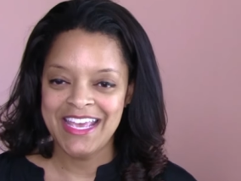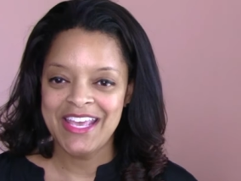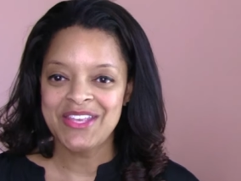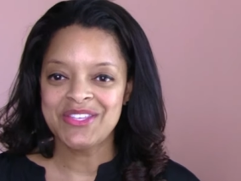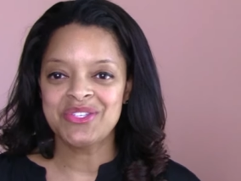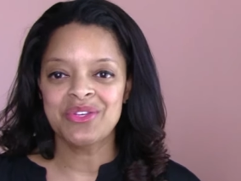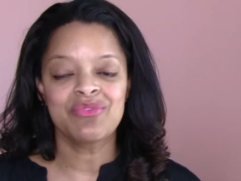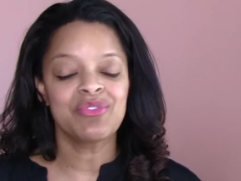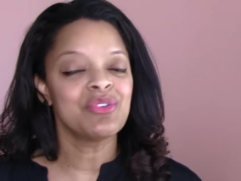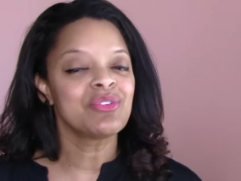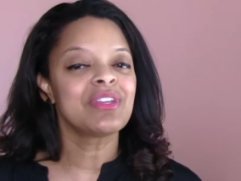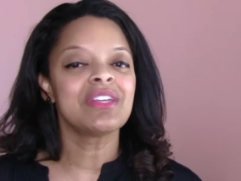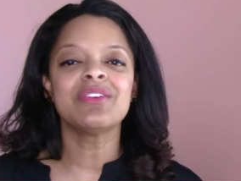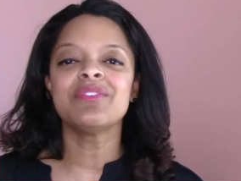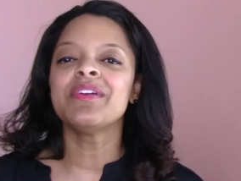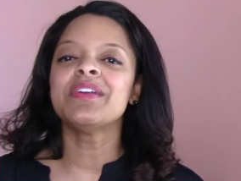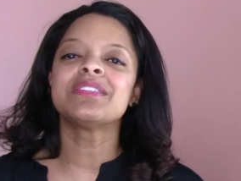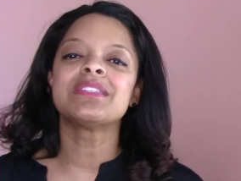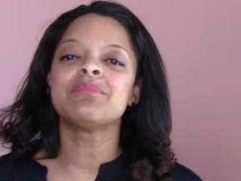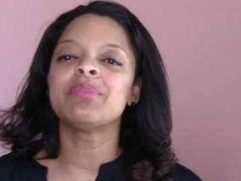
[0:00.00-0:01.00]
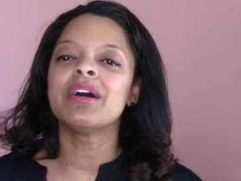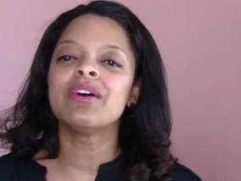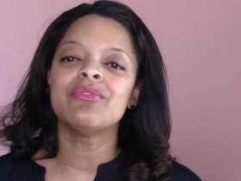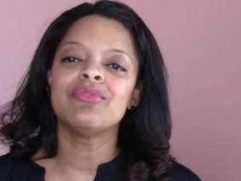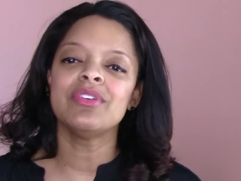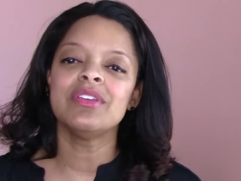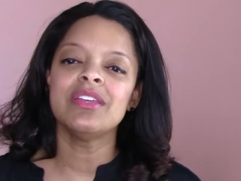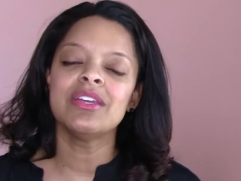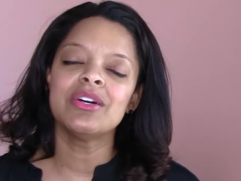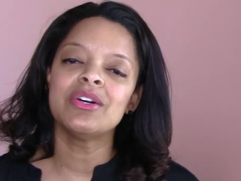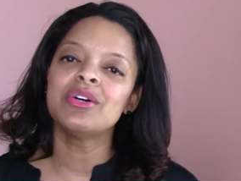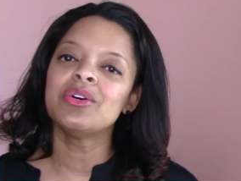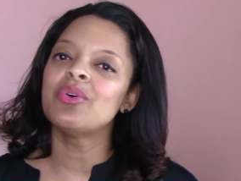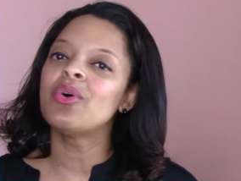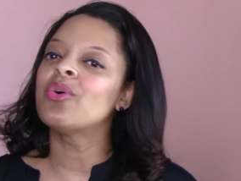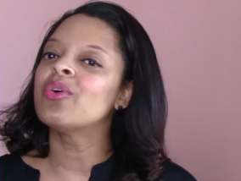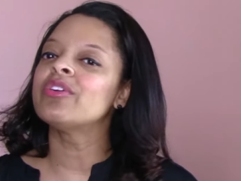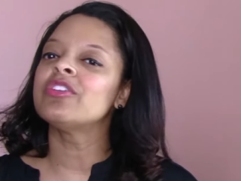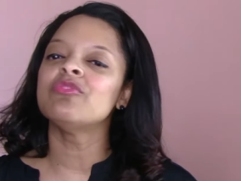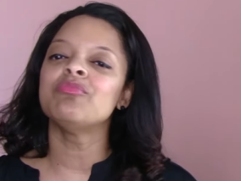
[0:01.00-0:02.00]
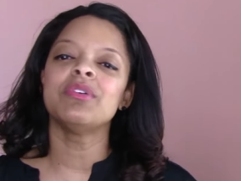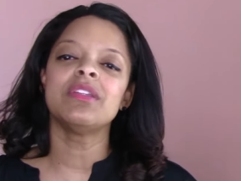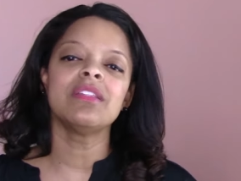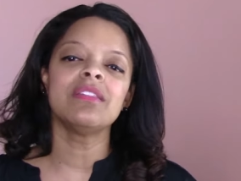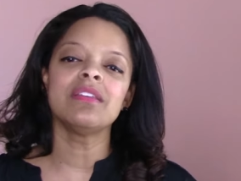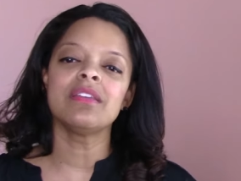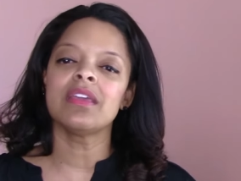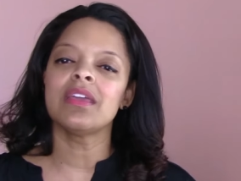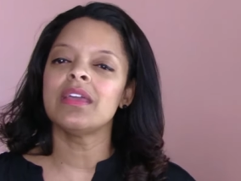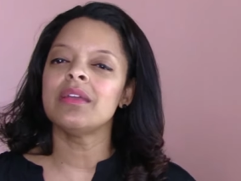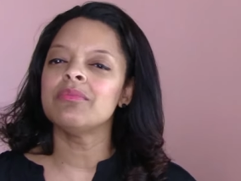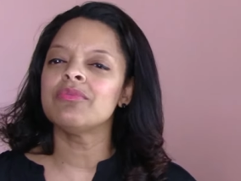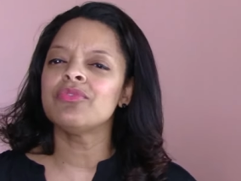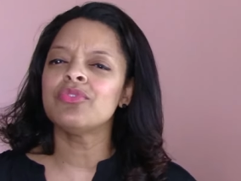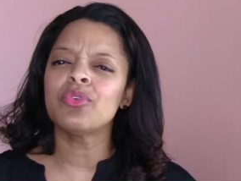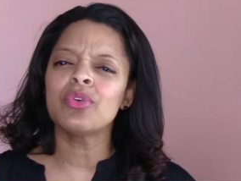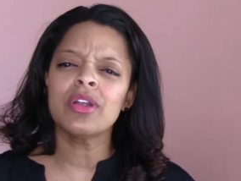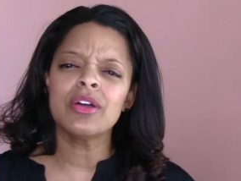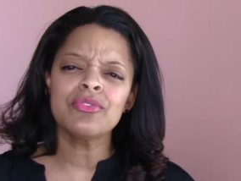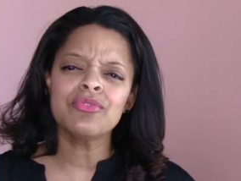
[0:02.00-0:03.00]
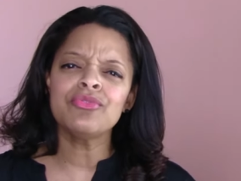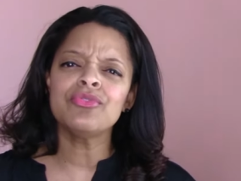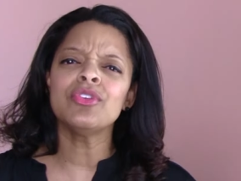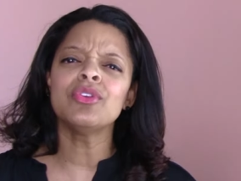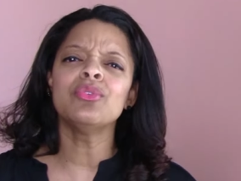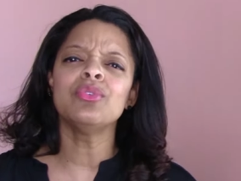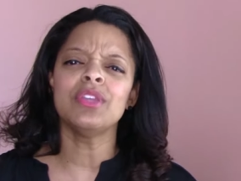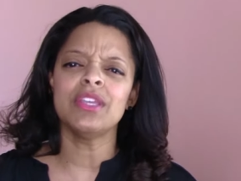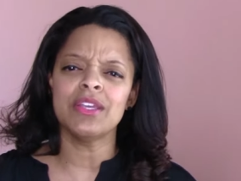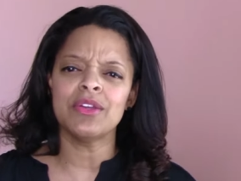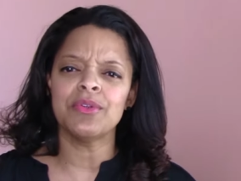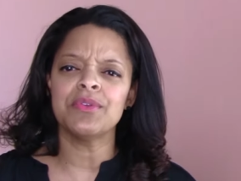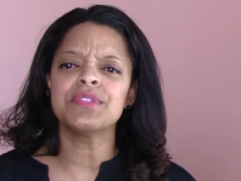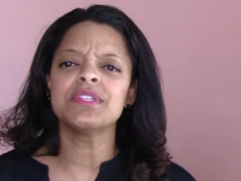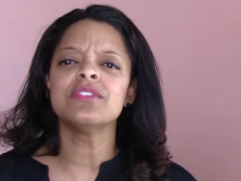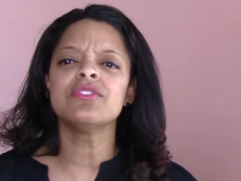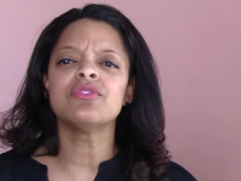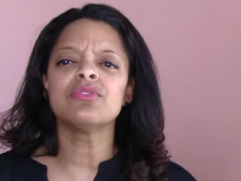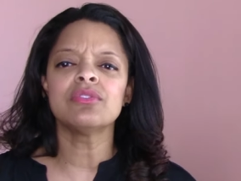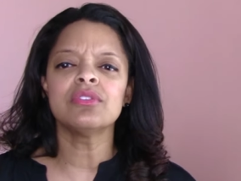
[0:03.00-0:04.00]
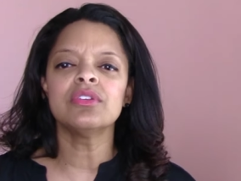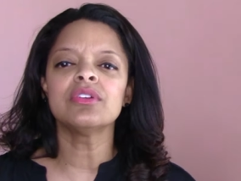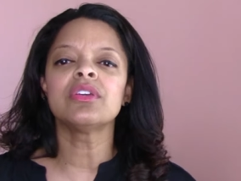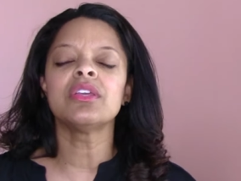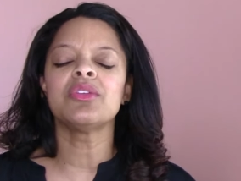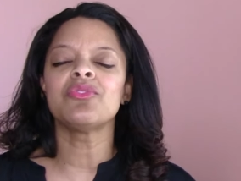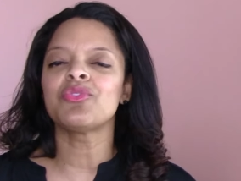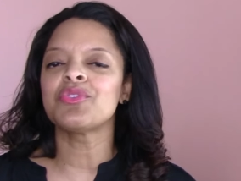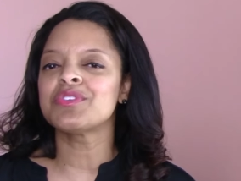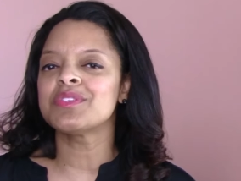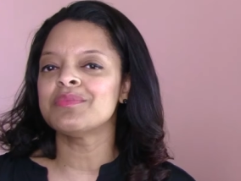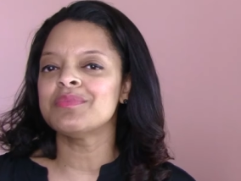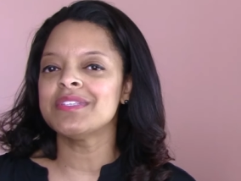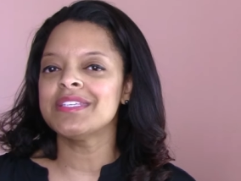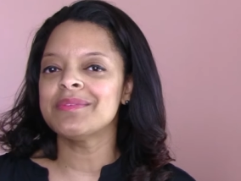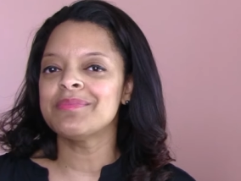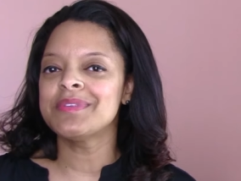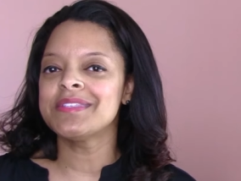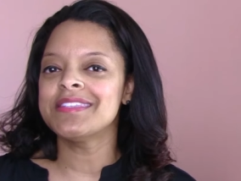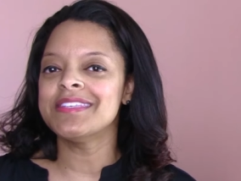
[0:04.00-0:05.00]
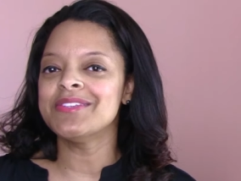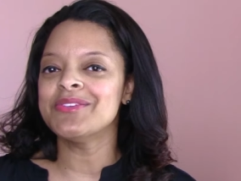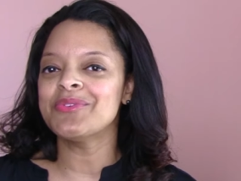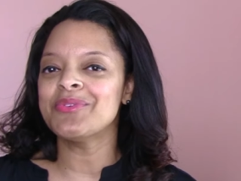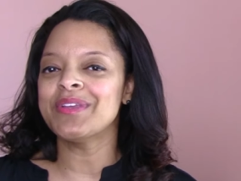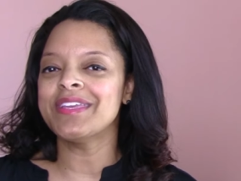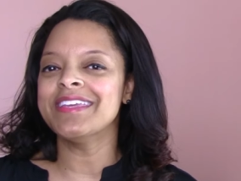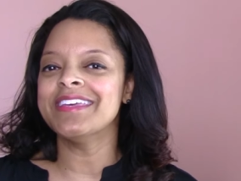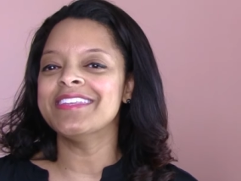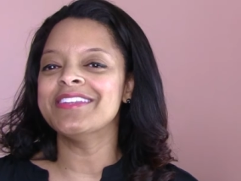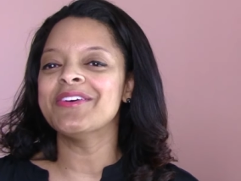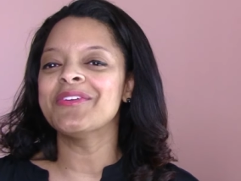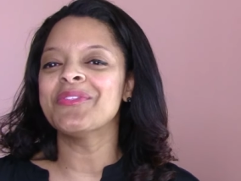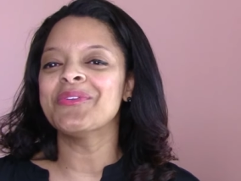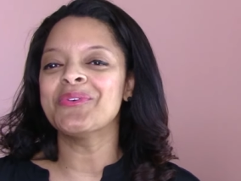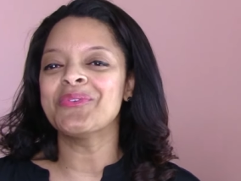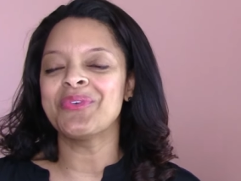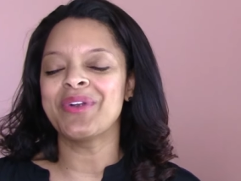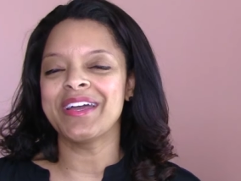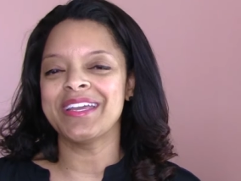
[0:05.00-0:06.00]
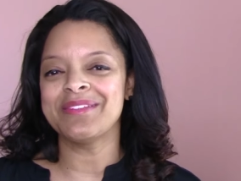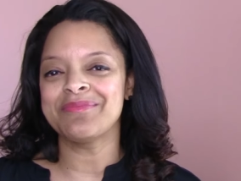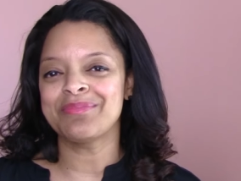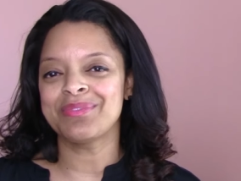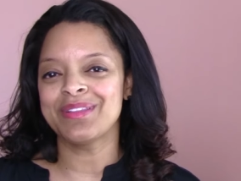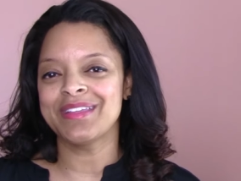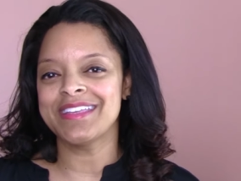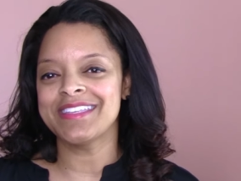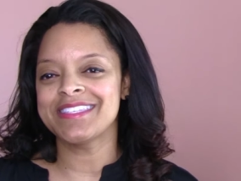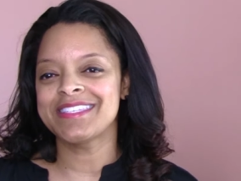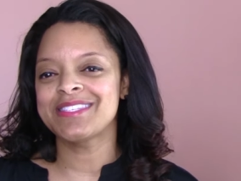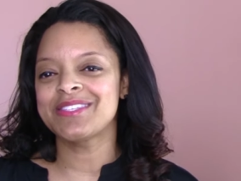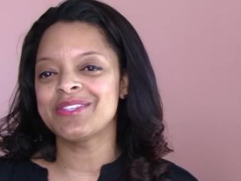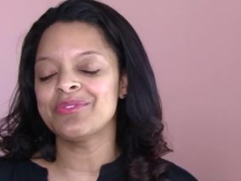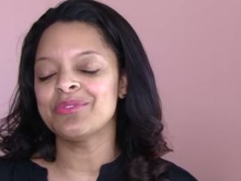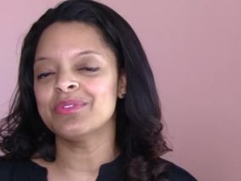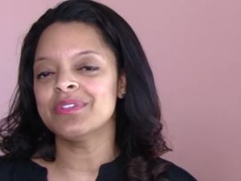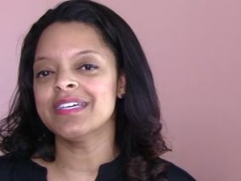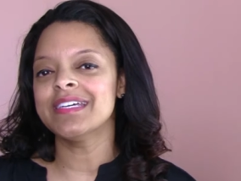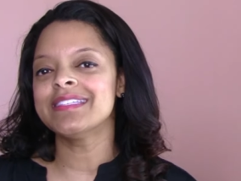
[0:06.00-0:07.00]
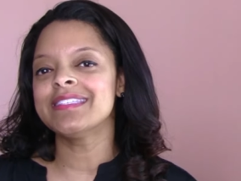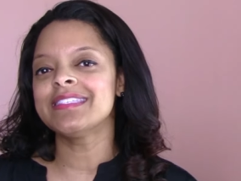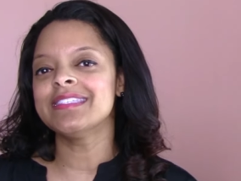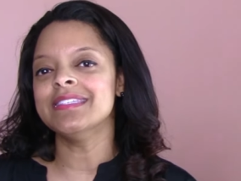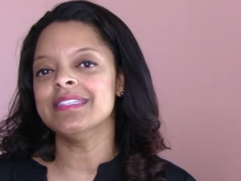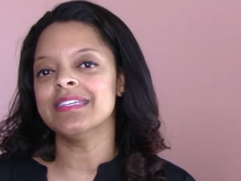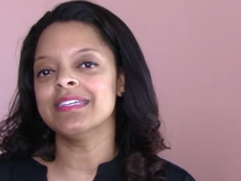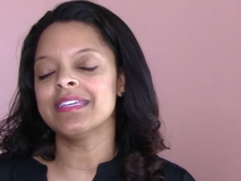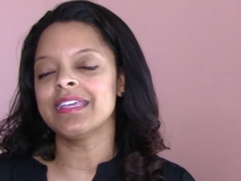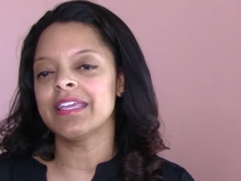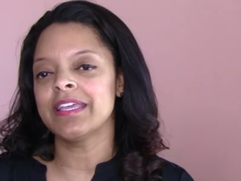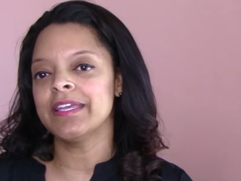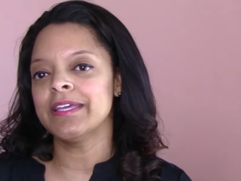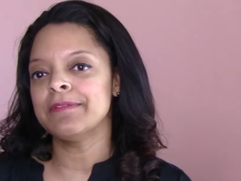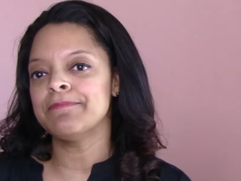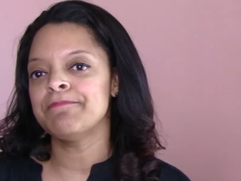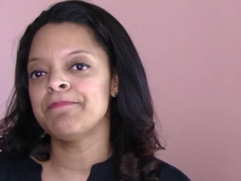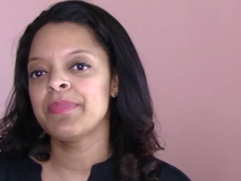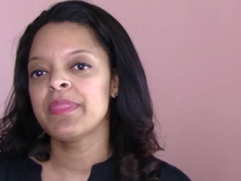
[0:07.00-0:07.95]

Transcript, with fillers: So if you're curious about VO or you've been in the game for a few years and you're looking for some tips, then you're in the right place. So let's dig in.